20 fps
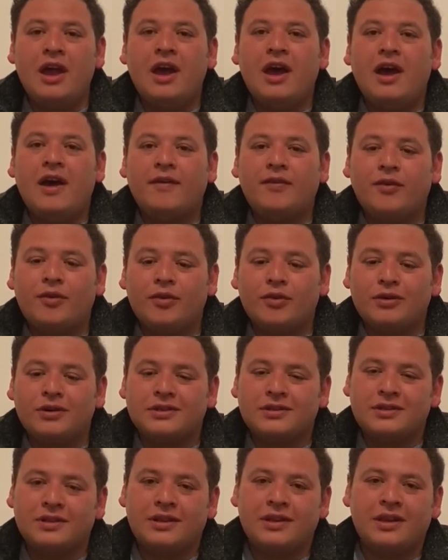Of
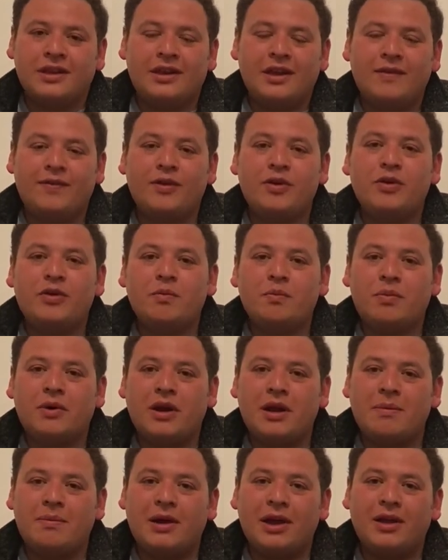course, if you compare
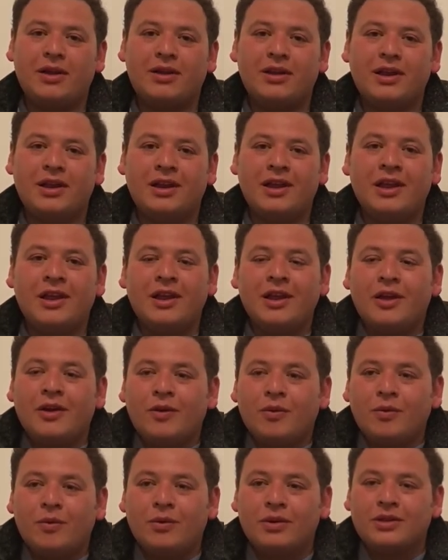a violin
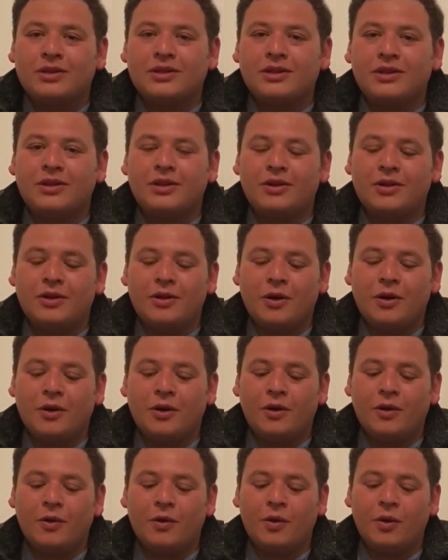with, you know,
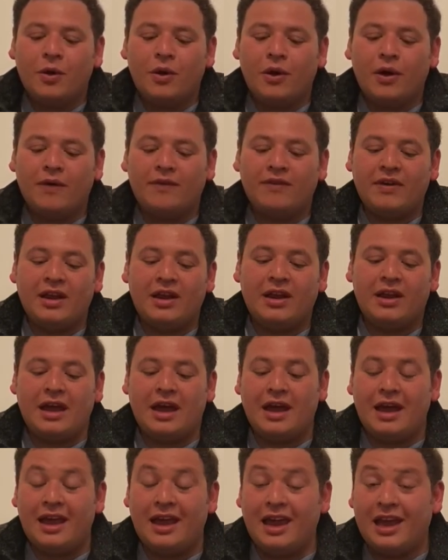of an
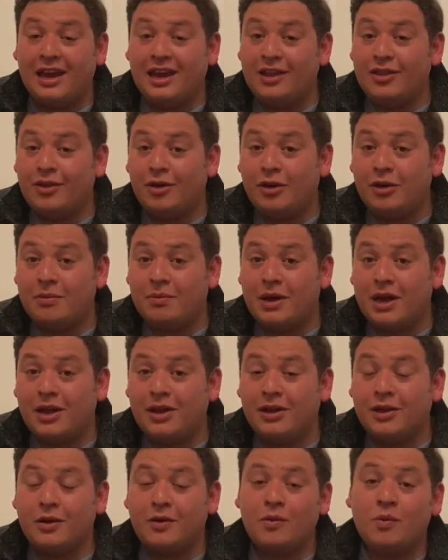$80
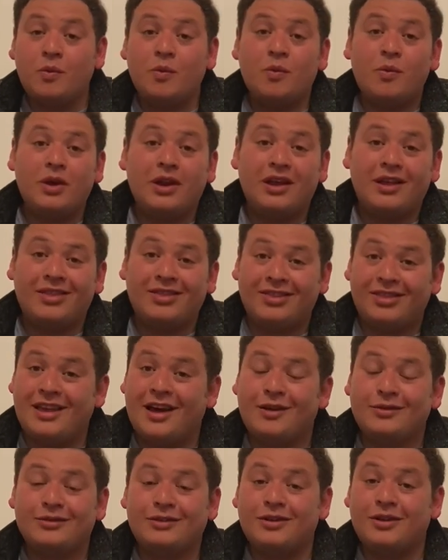violin with a
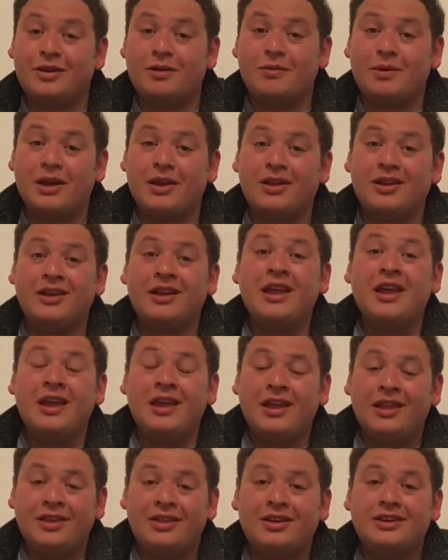$1,000 violin,
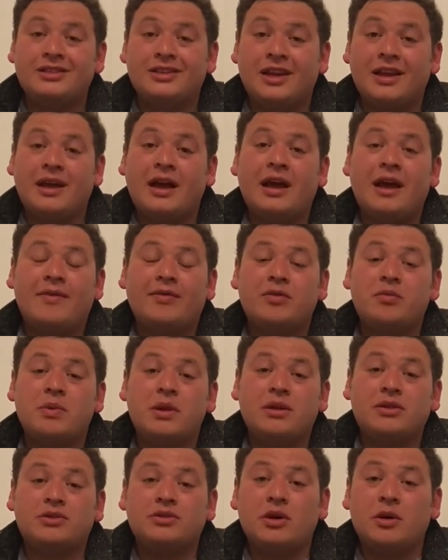there's gonna have to
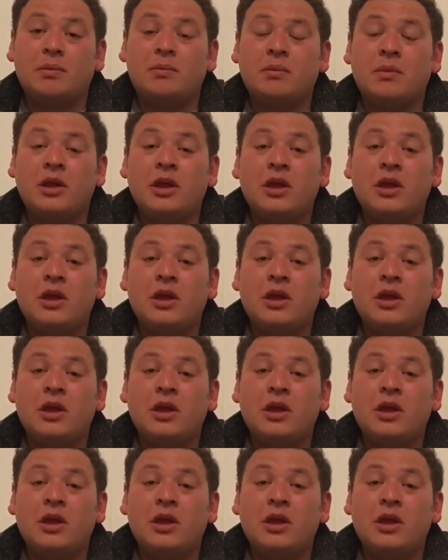be some